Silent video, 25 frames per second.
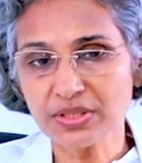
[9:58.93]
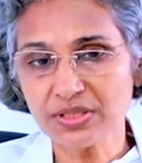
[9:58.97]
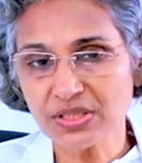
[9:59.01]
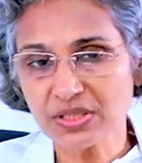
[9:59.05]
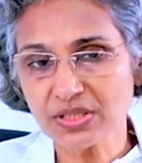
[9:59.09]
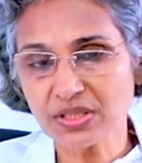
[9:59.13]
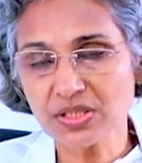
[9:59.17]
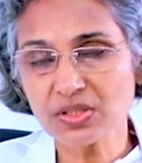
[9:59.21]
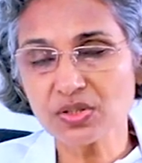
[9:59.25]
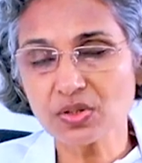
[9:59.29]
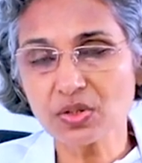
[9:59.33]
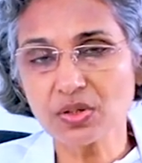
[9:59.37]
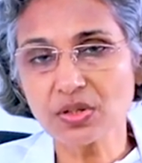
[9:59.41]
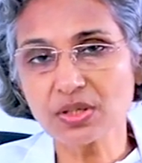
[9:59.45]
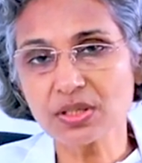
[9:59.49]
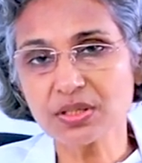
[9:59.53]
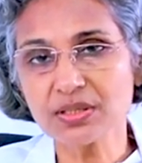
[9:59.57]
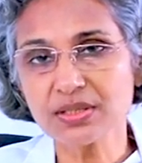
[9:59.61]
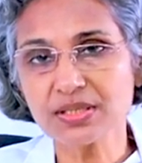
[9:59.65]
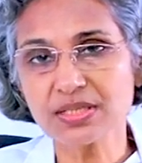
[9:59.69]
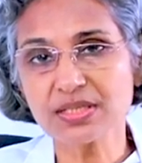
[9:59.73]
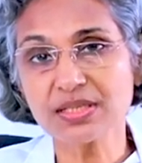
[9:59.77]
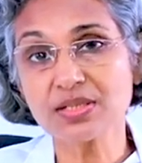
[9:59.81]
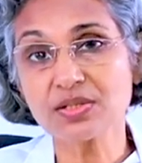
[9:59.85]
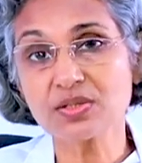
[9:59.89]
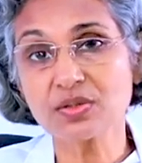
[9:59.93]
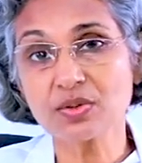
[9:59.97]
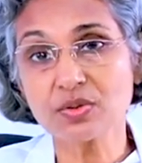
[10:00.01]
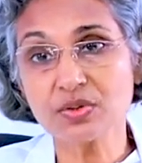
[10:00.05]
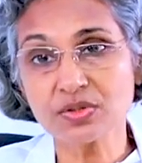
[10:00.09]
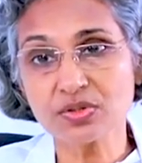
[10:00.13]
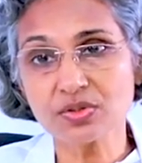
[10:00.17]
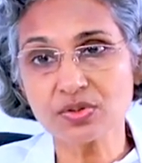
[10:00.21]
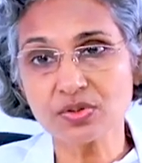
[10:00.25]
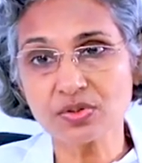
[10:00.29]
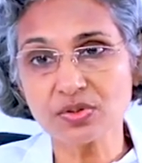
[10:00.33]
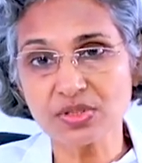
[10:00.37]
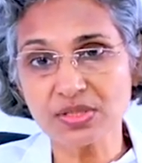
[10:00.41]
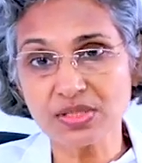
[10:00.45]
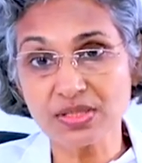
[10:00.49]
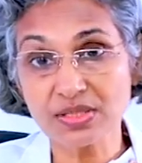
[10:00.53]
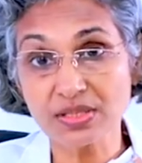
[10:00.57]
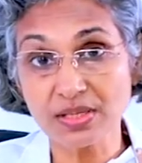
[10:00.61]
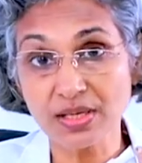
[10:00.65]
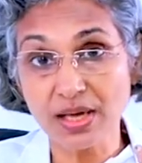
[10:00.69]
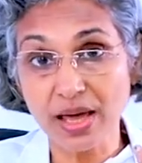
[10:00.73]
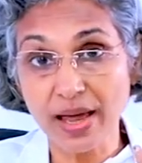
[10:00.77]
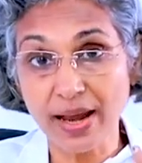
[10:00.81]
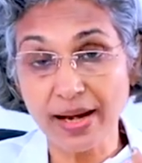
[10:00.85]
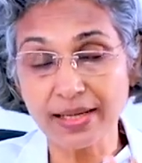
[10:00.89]
this intolerance is
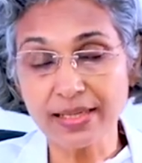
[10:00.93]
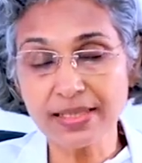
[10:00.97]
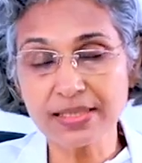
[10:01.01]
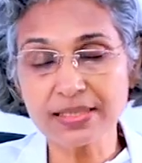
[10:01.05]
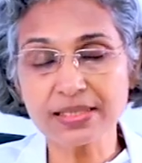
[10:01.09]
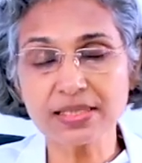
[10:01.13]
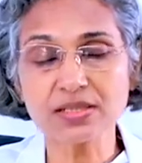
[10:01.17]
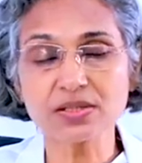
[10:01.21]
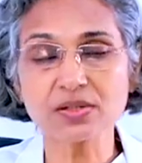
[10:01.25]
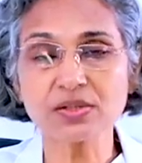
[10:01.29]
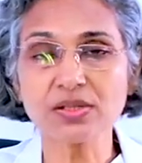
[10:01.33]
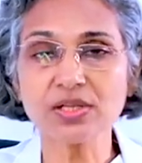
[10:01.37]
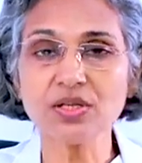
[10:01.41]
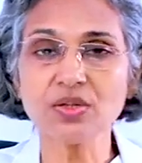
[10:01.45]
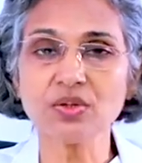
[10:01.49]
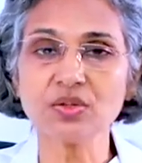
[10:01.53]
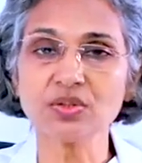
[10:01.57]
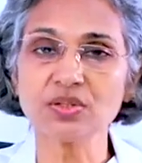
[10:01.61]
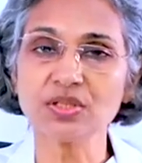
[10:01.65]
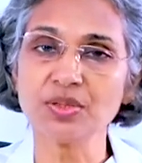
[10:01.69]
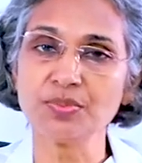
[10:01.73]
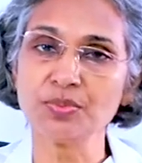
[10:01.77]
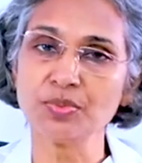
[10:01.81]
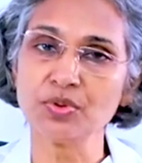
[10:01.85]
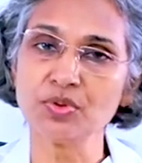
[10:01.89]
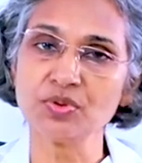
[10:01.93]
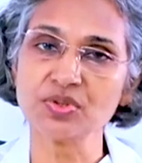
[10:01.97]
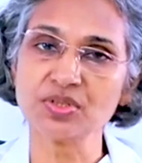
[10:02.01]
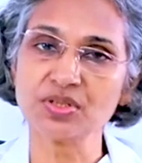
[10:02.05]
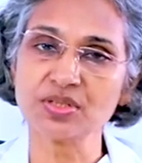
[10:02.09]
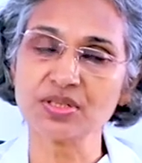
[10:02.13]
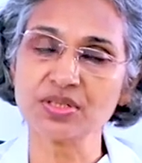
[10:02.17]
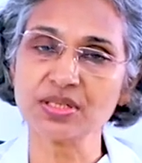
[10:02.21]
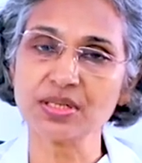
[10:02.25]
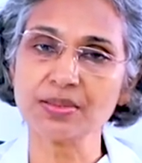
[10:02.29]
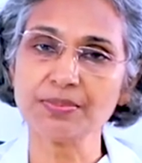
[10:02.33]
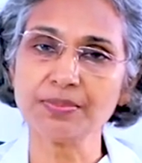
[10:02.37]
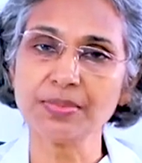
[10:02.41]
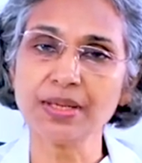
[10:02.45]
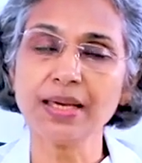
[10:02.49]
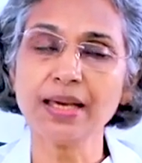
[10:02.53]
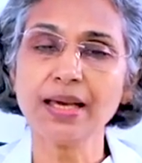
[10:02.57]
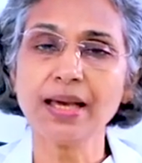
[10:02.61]
adding strain on the immune system,